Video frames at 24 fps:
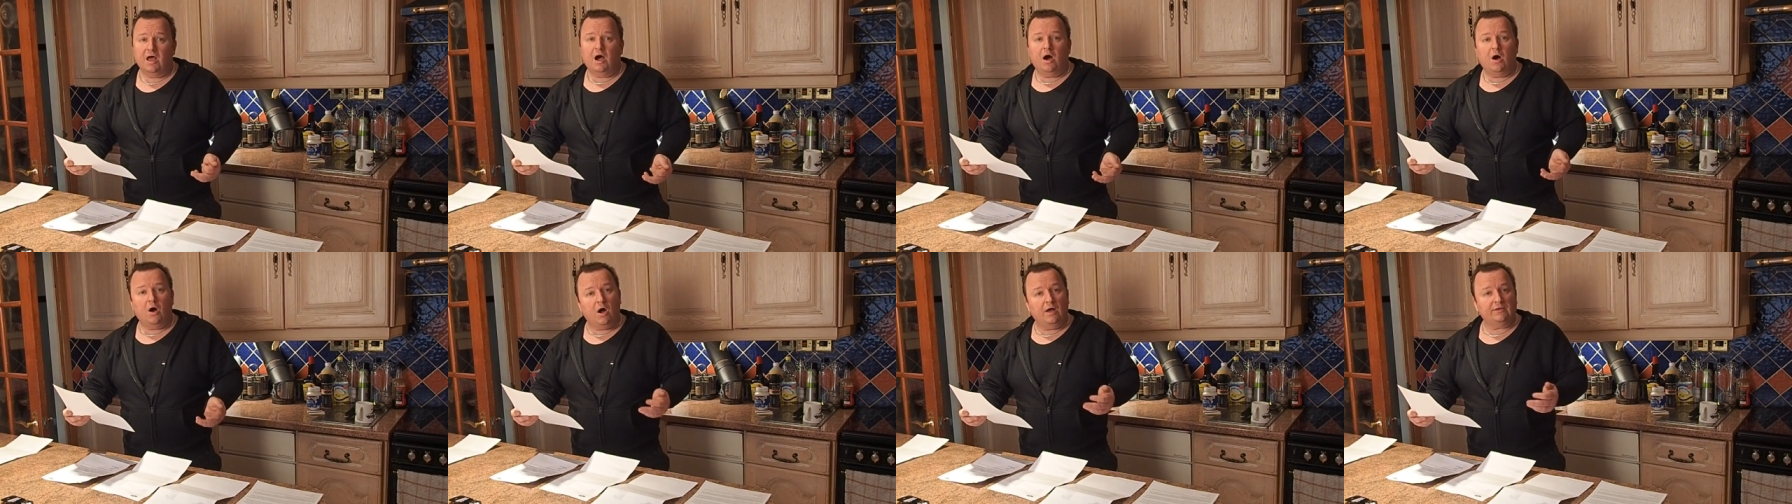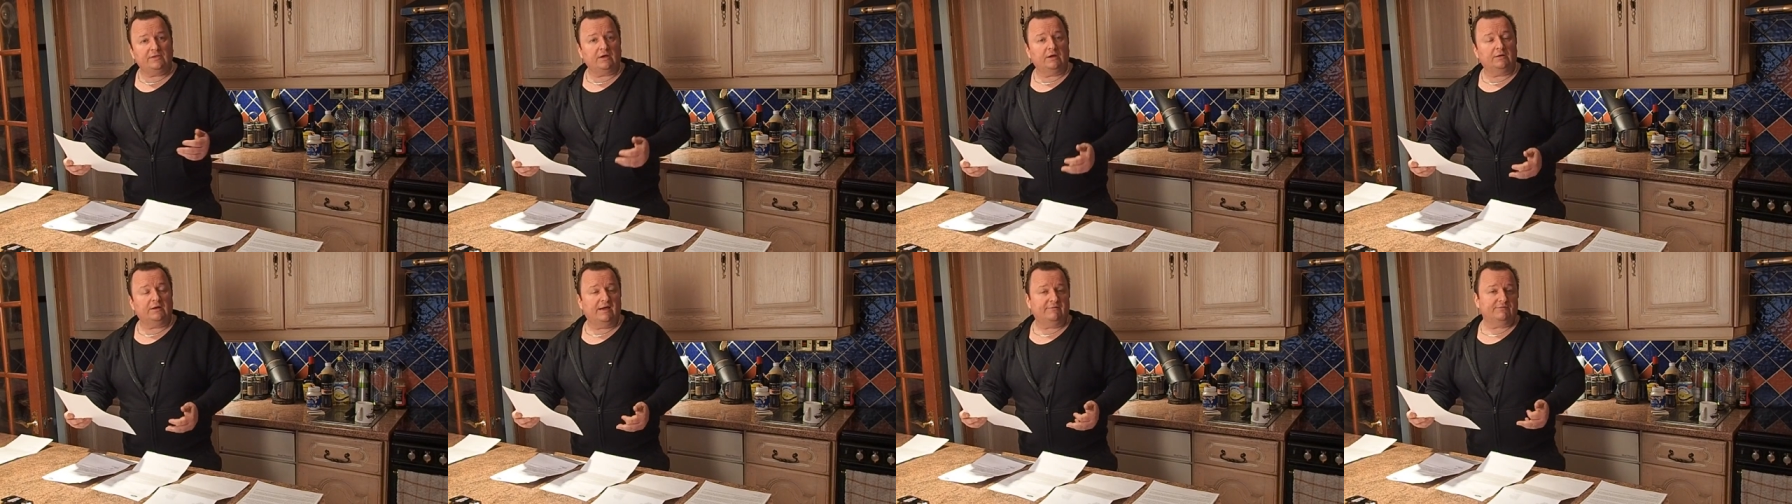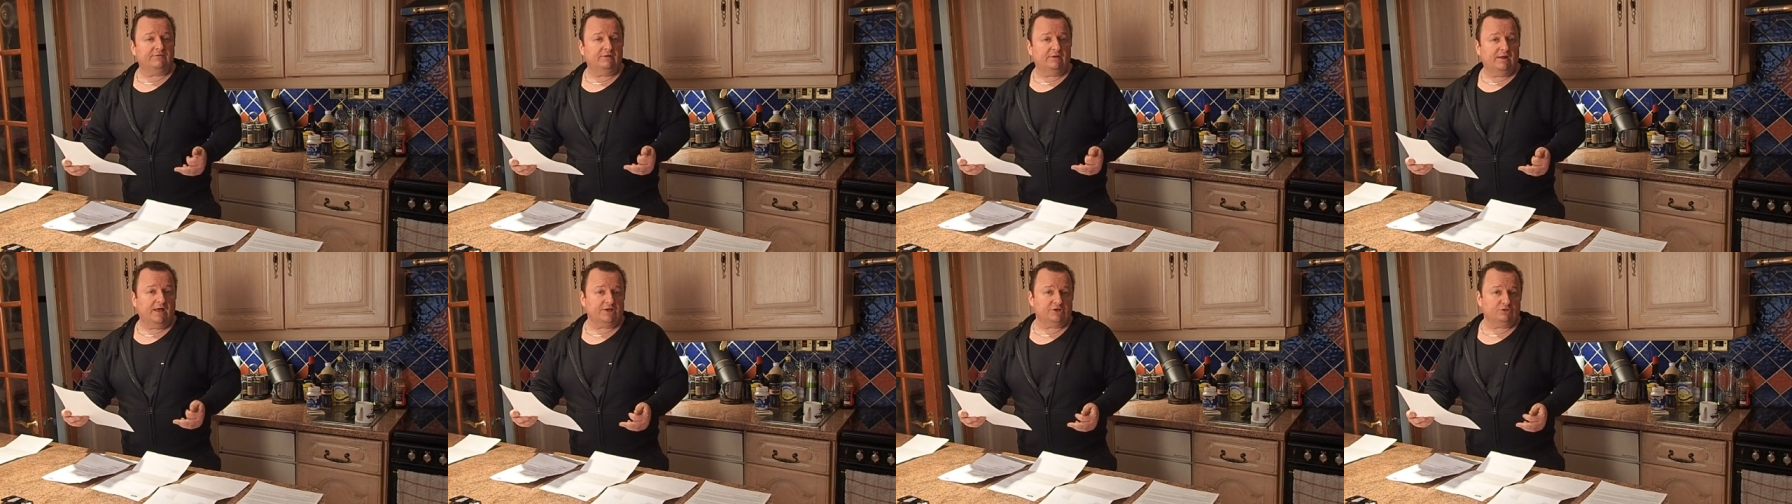I don't have
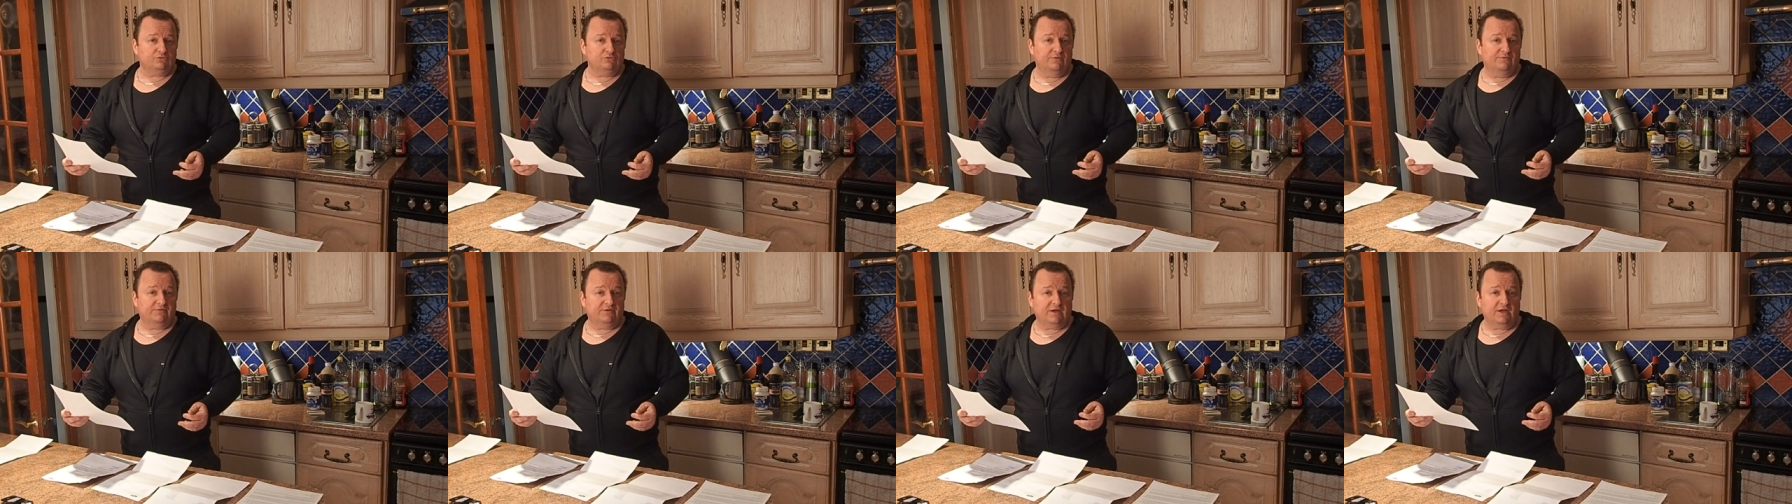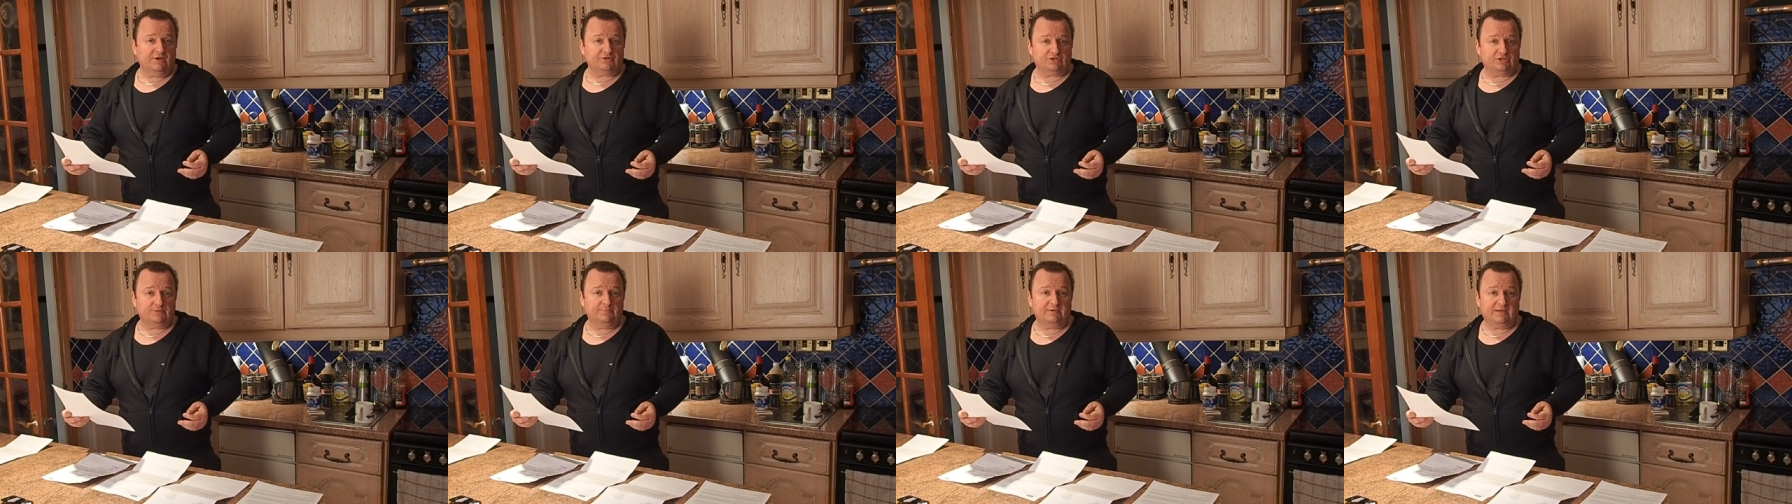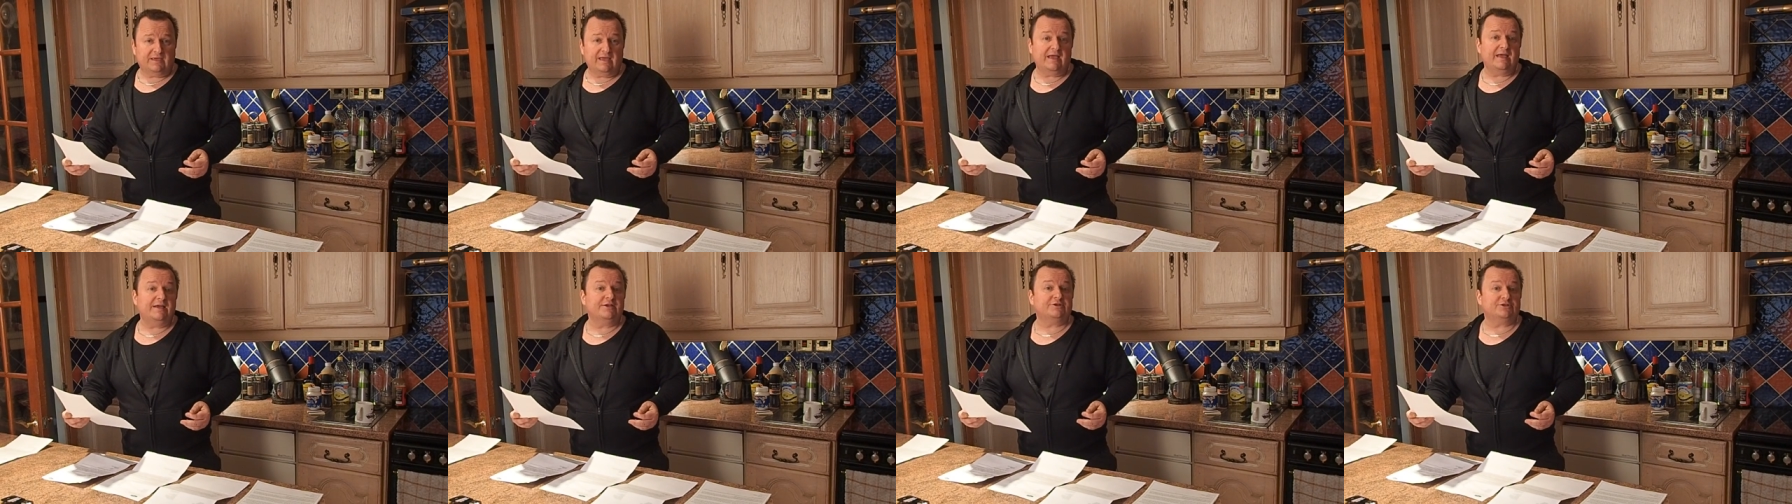the luxury of a customer
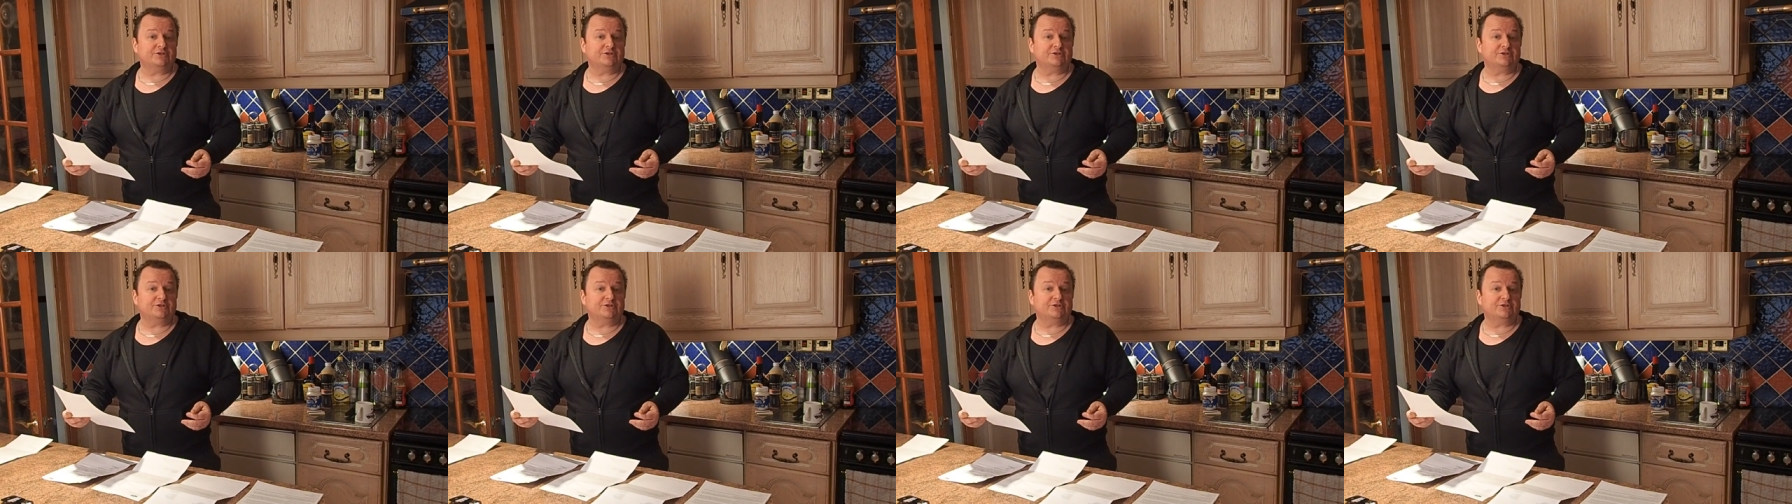care